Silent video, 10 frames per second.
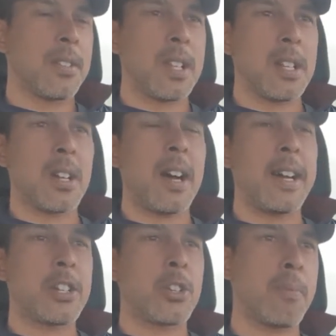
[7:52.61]
the
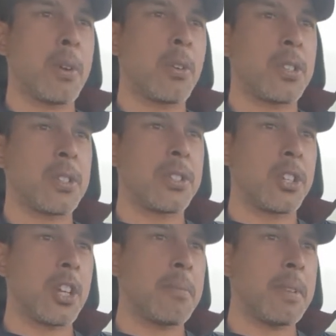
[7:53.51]
entire trip across
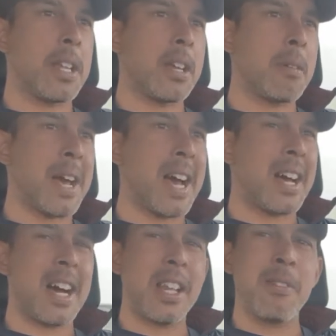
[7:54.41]
Germany, about
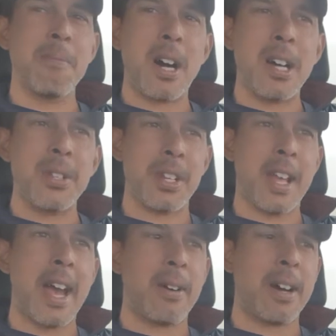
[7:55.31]
100 miles an
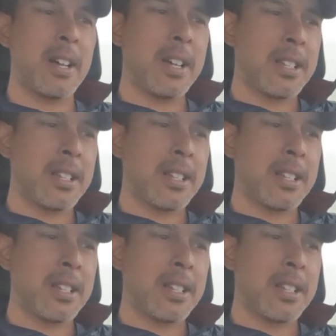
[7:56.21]
hour.